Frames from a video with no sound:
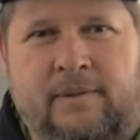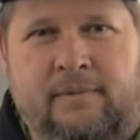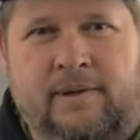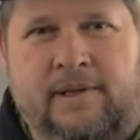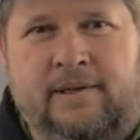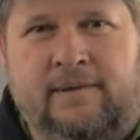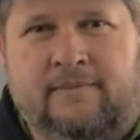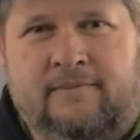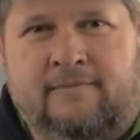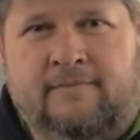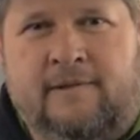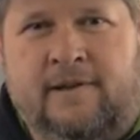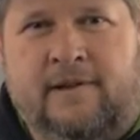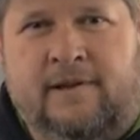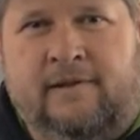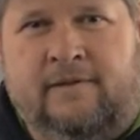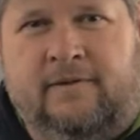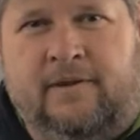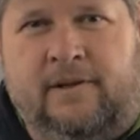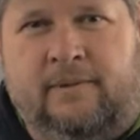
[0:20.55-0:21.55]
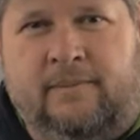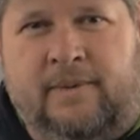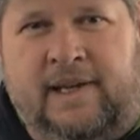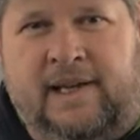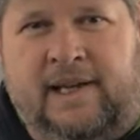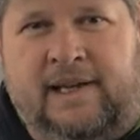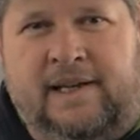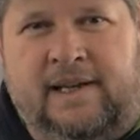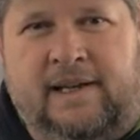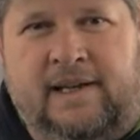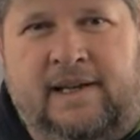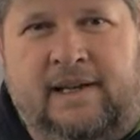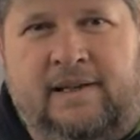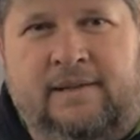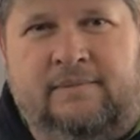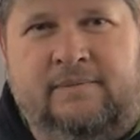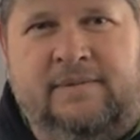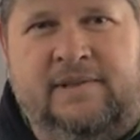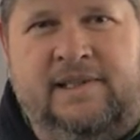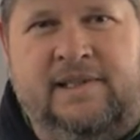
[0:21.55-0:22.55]
from a from a
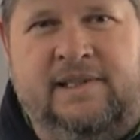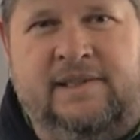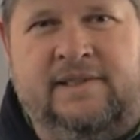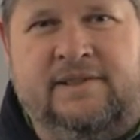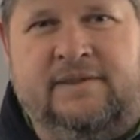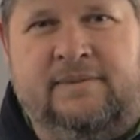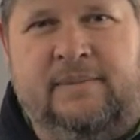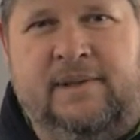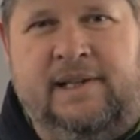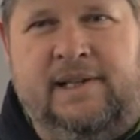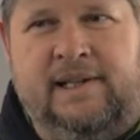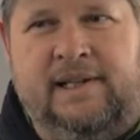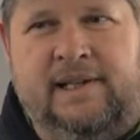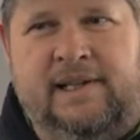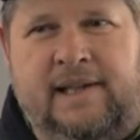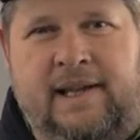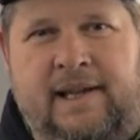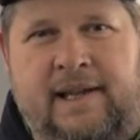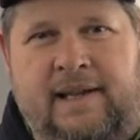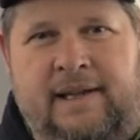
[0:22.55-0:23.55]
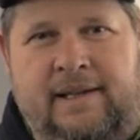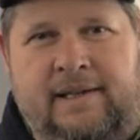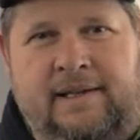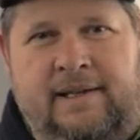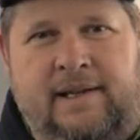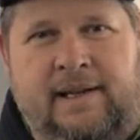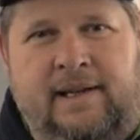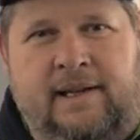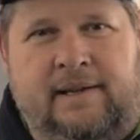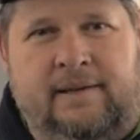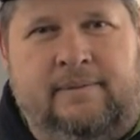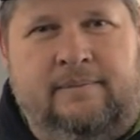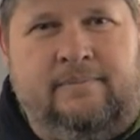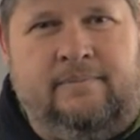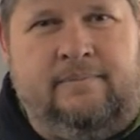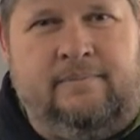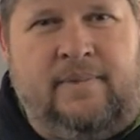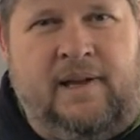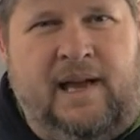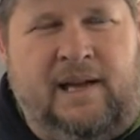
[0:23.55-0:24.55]
um, leaders meeting, and
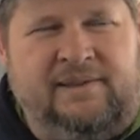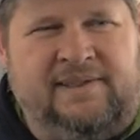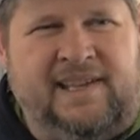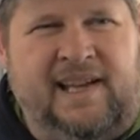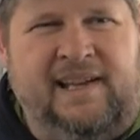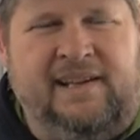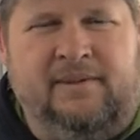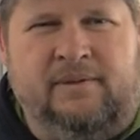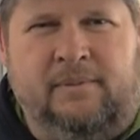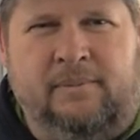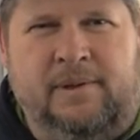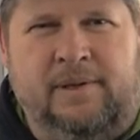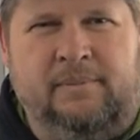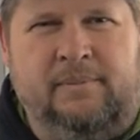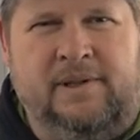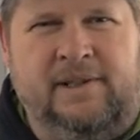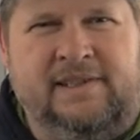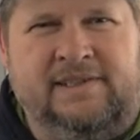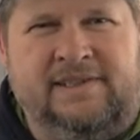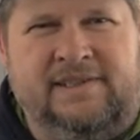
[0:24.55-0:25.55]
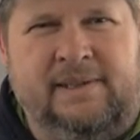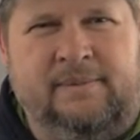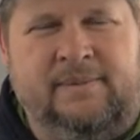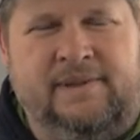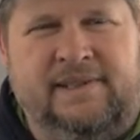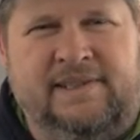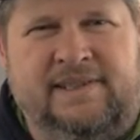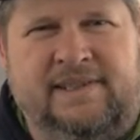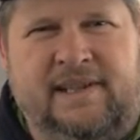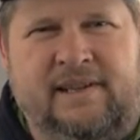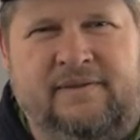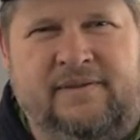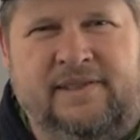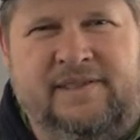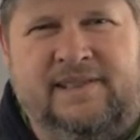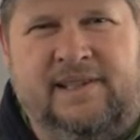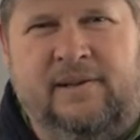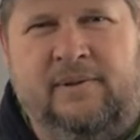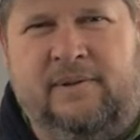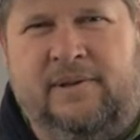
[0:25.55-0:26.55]
um, I was kind of remembering, and some of the stuff
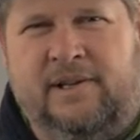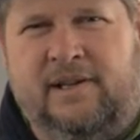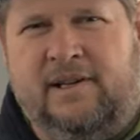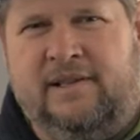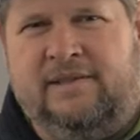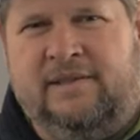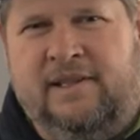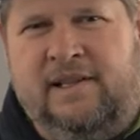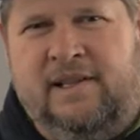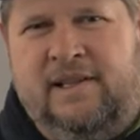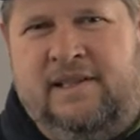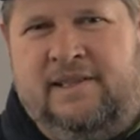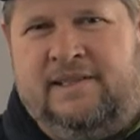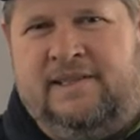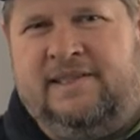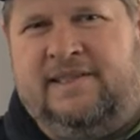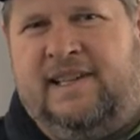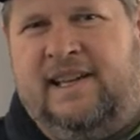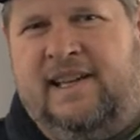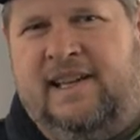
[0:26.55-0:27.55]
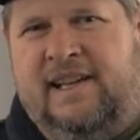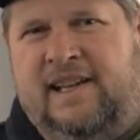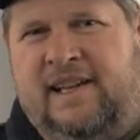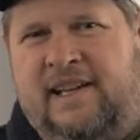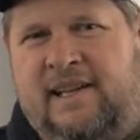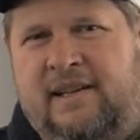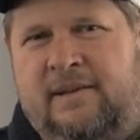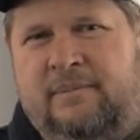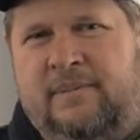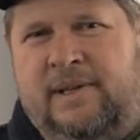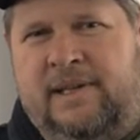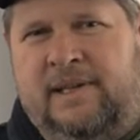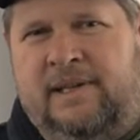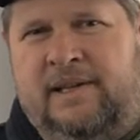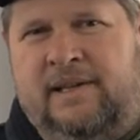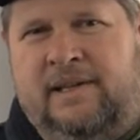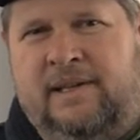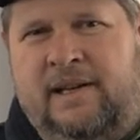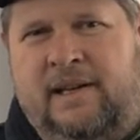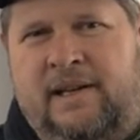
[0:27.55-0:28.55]
that's going on just kind of hit me,
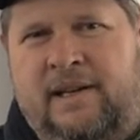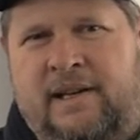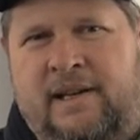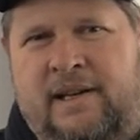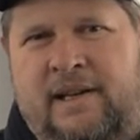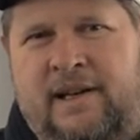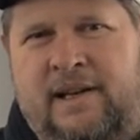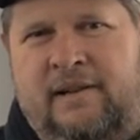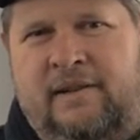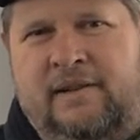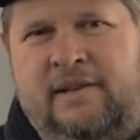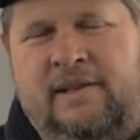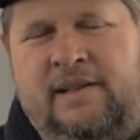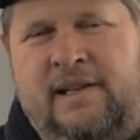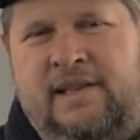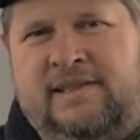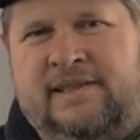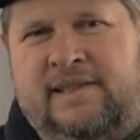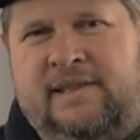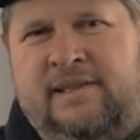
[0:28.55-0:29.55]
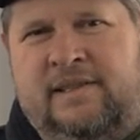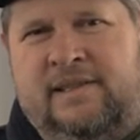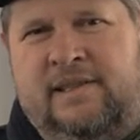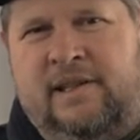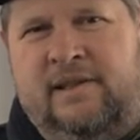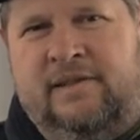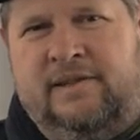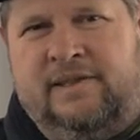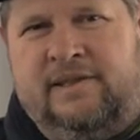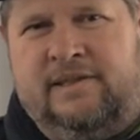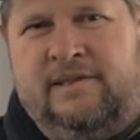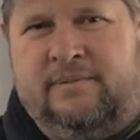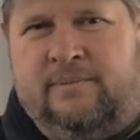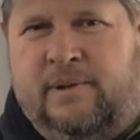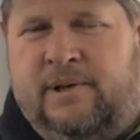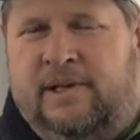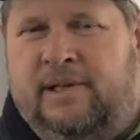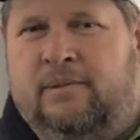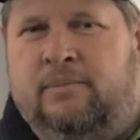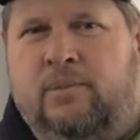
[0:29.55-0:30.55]
and and I realized that you know this is
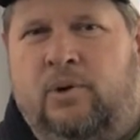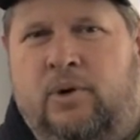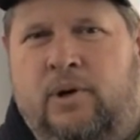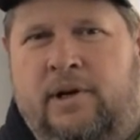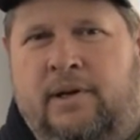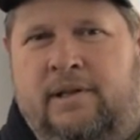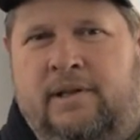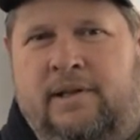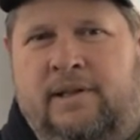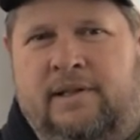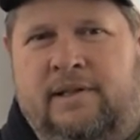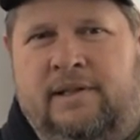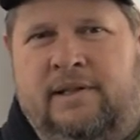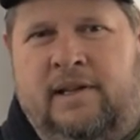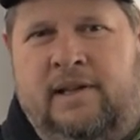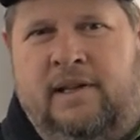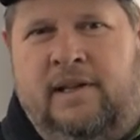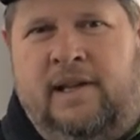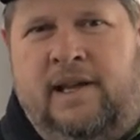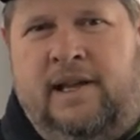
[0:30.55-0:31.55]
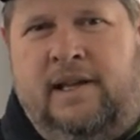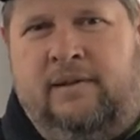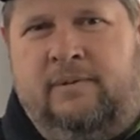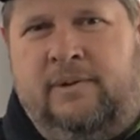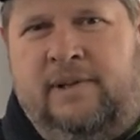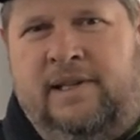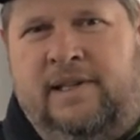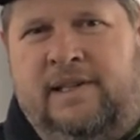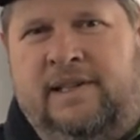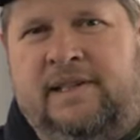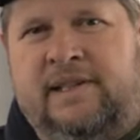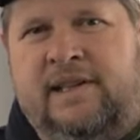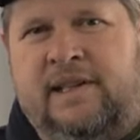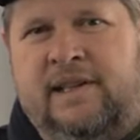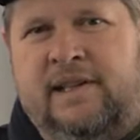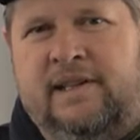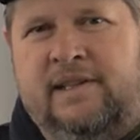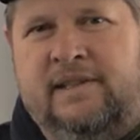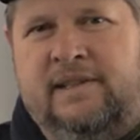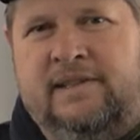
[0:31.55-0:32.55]
pretty important, and and we need
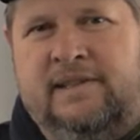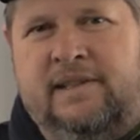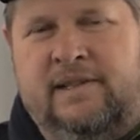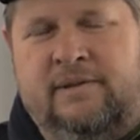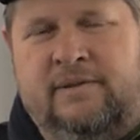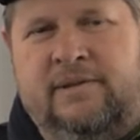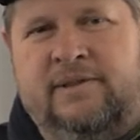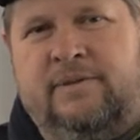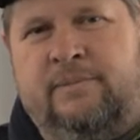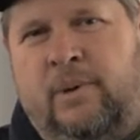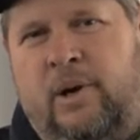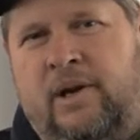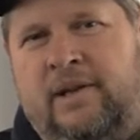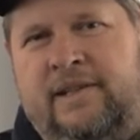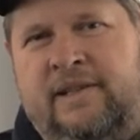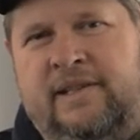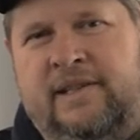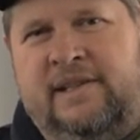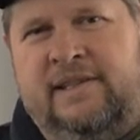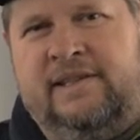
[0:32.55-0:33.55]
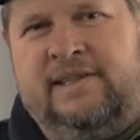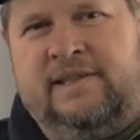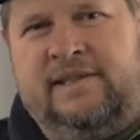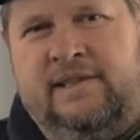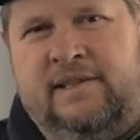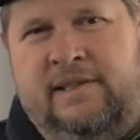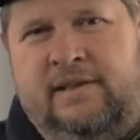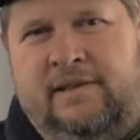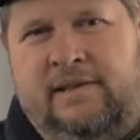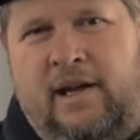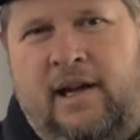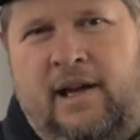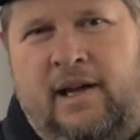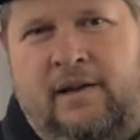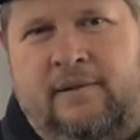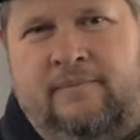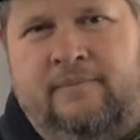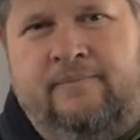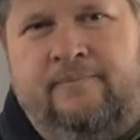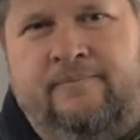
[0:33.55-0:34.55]
to, to respond to this
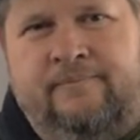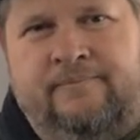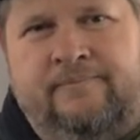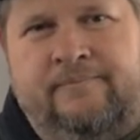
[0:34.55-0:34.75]
um,